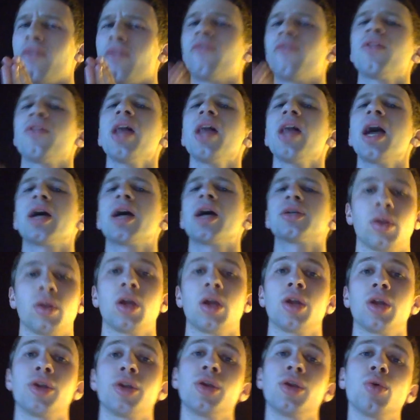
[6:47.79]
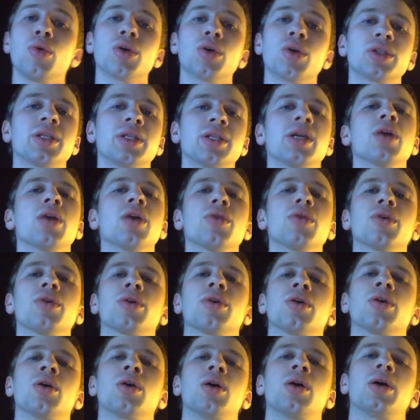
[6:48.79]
Flash, do you watch the other